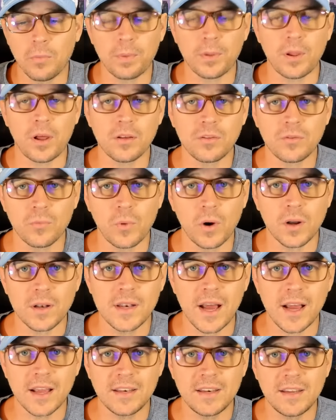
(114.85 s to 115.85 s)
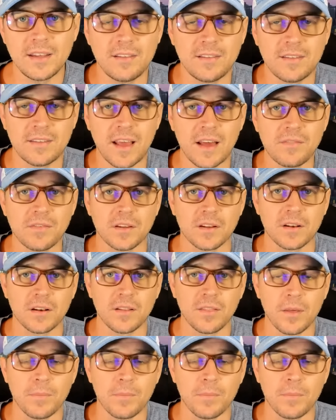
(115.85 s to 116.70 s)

plus 197.